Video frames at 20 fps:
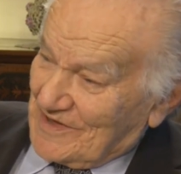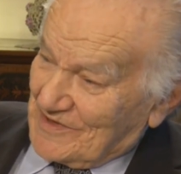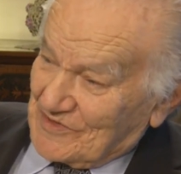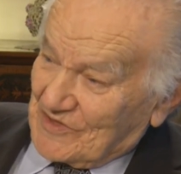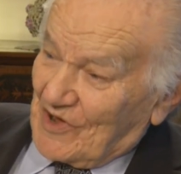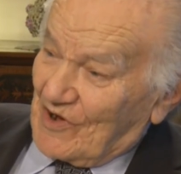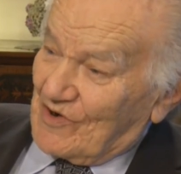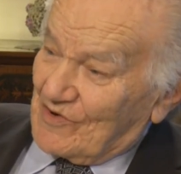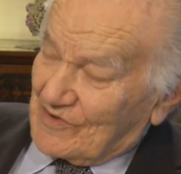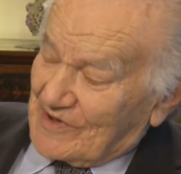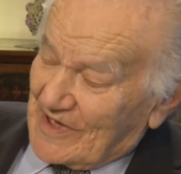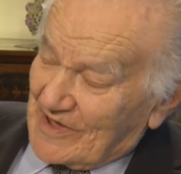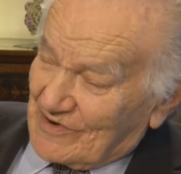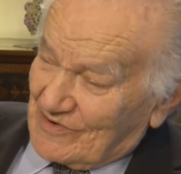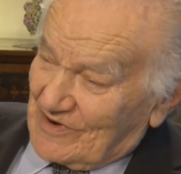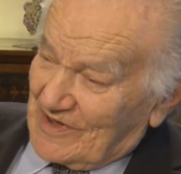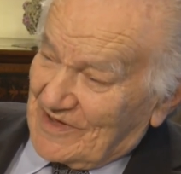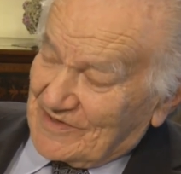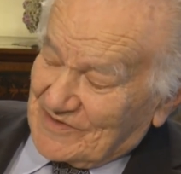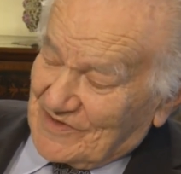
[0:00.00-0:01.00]
now
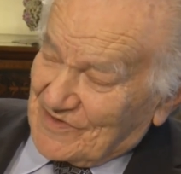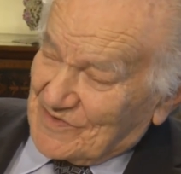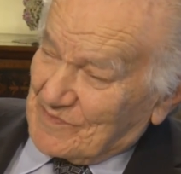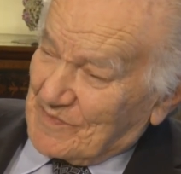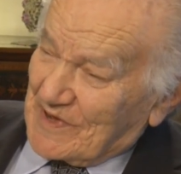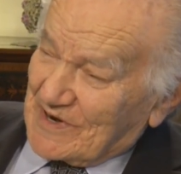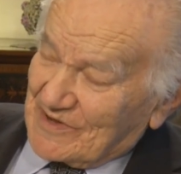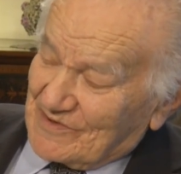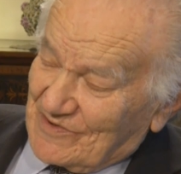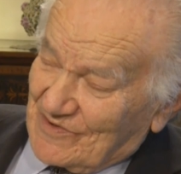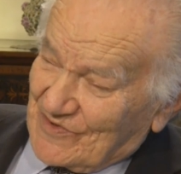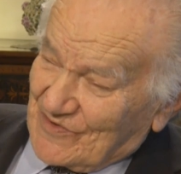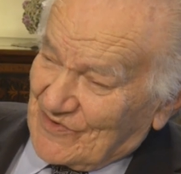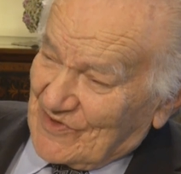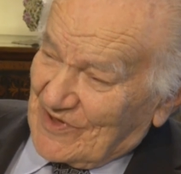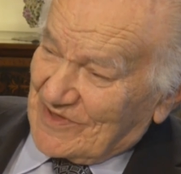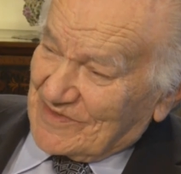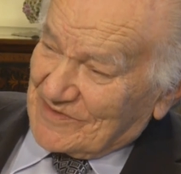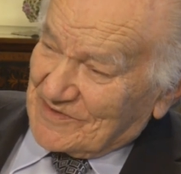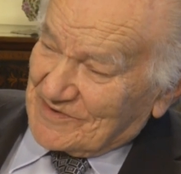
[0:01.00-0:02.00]
Carolina's Medical
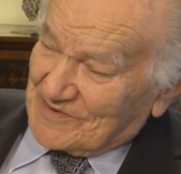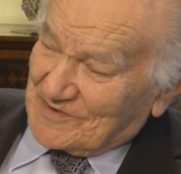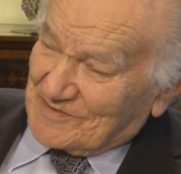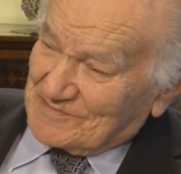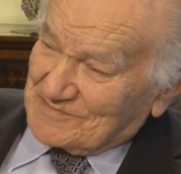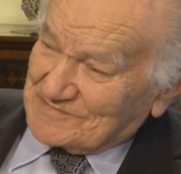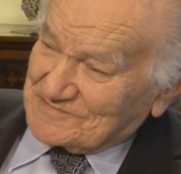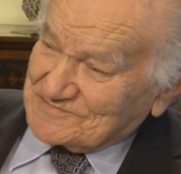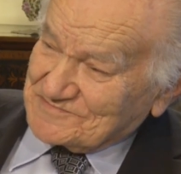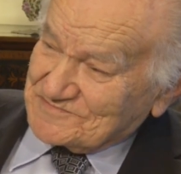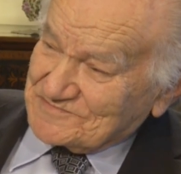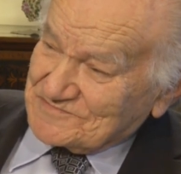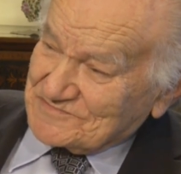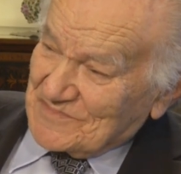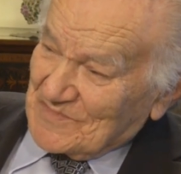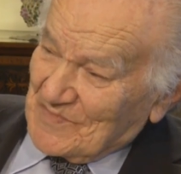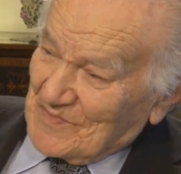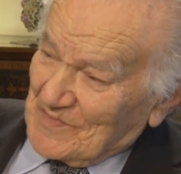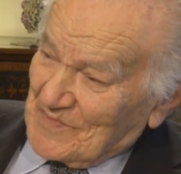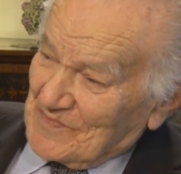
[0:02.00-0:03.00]
Center.
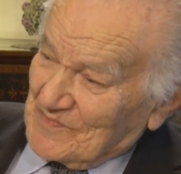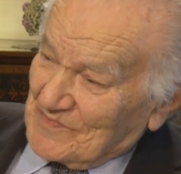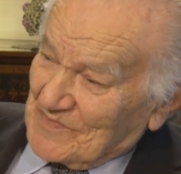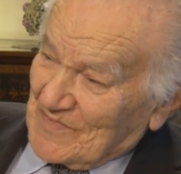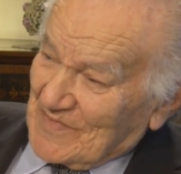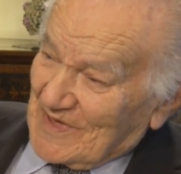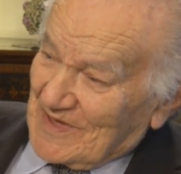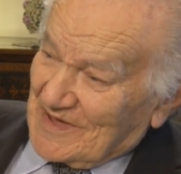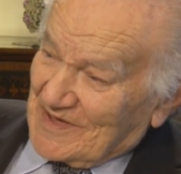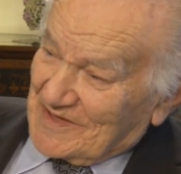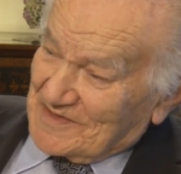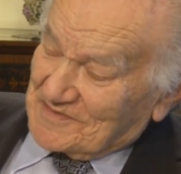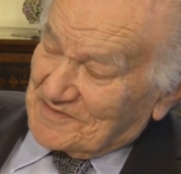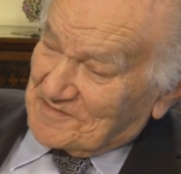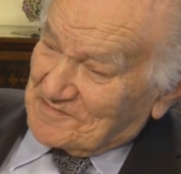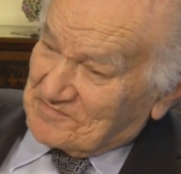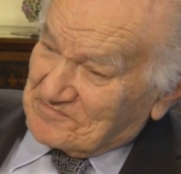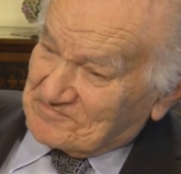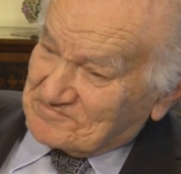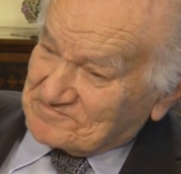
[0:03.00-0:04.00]
Yeah. And